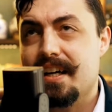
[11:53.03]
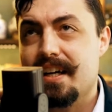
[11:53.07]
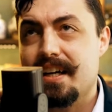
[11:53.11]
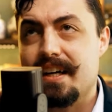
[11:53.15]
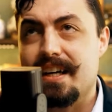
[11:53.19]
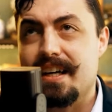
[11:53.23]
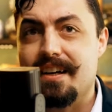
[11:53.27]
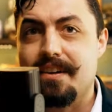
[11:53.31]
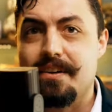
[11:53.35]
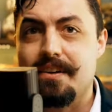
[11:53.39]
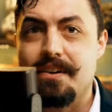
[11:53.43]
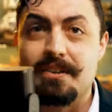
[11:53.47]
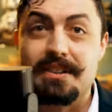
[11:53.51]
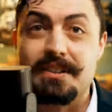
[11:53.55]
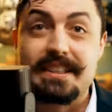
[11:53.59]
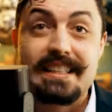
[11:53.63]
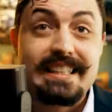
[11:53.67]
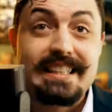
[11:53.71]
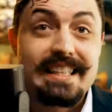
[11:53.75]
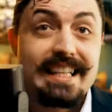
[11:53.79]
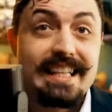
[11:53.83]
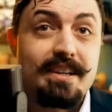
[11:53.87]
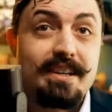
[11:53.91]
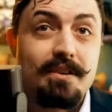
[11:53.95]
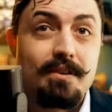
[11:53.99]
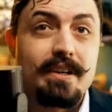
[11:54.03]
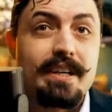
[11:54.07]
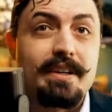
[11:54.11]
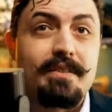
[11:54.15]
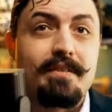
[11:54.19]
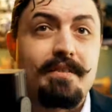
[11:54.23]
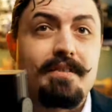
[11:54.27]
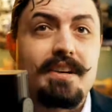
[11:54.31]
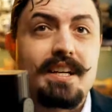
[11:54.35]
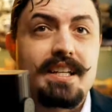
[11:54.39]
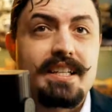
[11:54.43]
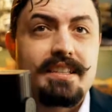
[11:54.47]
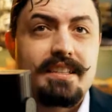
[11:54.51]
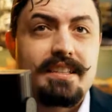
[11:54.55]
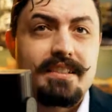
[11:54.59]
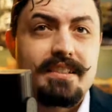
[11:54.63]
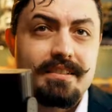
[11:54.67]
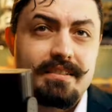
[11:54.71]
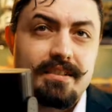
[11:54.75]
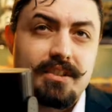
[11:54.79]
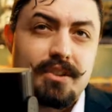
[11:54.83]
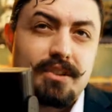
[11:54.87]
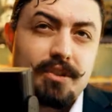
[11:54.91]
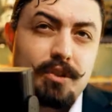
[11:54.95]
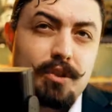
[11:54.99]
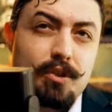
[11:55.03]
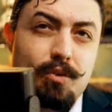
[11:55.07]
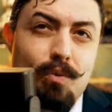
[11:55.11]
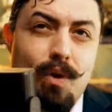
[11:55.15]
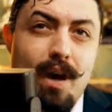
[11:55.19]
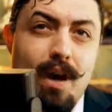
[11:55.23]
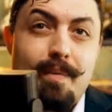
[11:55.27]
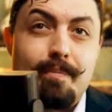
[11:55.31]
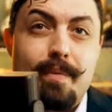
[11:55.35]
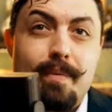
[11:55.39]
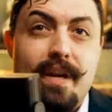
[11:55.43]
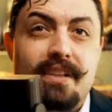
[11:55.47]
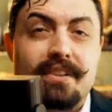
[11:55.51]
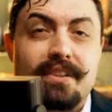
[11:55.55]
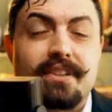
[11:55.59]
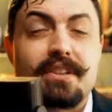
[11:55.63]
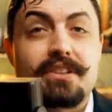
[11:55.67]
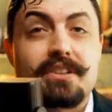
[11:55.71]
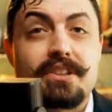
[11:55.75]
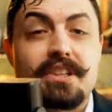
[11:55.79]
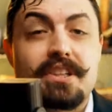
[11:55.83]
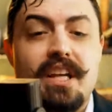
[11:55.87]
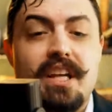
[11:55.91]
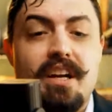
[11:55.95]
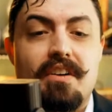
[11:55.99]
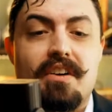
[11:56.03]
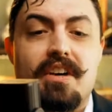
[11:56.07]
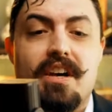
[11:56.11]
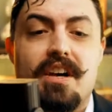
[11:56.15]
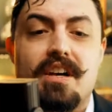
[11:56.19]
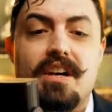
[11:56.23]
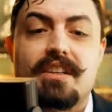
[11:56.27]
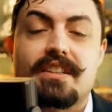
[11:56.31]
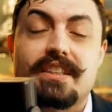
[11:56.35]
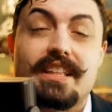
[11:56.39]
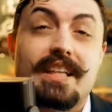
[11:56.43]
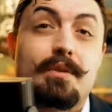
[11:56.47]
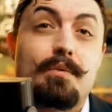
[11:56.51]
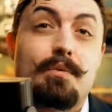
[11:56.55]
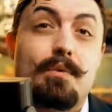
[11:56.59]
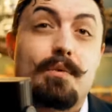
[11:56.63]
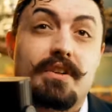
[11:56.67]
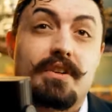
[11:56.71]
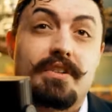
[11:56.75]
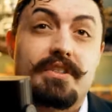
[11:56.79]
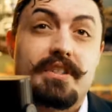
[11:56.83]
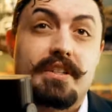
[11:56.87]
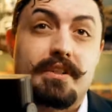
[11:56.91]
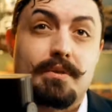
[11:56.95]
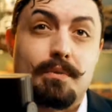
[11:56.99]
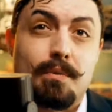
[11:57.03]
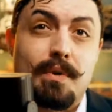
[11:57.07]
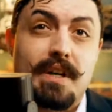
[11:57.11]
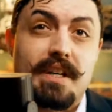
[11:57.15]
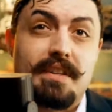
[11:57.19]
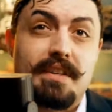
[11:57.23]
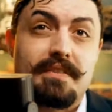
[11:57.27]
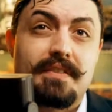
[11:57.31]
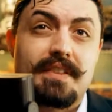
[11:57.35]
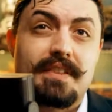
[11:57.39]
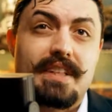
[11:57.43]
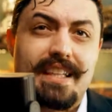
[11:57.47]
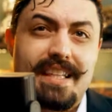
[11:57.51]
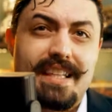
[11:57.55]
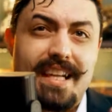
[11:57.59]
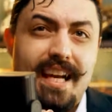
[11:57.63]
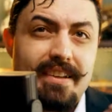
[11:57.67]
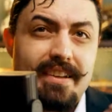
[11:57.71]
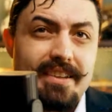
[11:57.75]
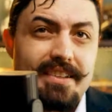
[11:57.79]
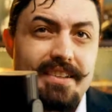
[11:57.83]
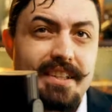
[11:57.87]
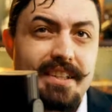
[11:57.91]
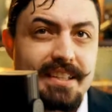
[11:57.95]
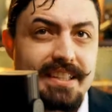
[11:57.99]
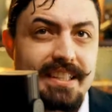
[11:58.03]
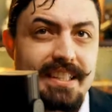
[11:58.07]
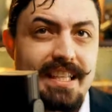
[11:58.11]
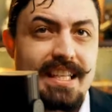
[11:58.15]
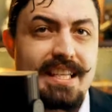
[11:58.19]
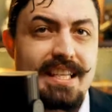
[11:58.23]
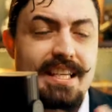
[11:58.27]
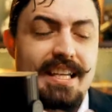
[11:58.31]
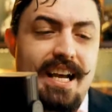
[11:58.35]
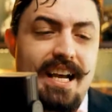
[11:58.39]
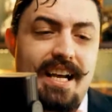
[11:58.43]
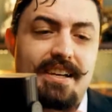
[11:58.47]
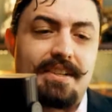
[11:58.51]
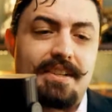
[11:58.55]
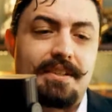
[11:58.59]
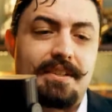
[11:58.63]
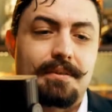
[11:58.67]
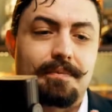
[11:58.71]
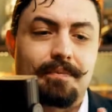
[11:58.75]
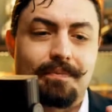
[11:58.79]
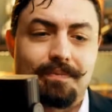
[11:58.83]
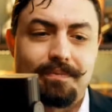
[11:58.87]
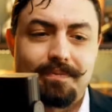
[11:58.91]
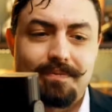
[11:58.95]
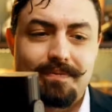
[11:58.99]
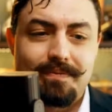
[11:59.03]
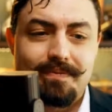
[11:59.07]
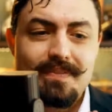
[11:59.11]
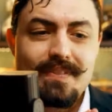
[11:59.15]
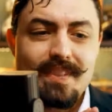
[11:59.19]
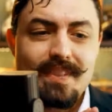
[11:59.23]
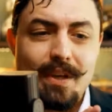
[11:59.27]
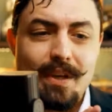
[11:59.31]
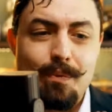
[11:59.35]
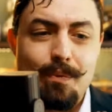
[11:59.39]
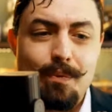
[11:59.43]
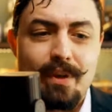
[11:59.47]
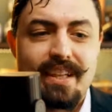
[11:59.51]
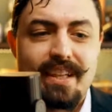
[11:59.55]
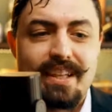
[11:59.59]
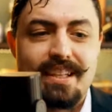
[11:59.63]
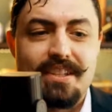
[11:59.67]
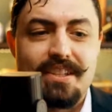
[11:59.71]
I don't know, secret, right? Swap out those curiosity words as well. And now you can see how we can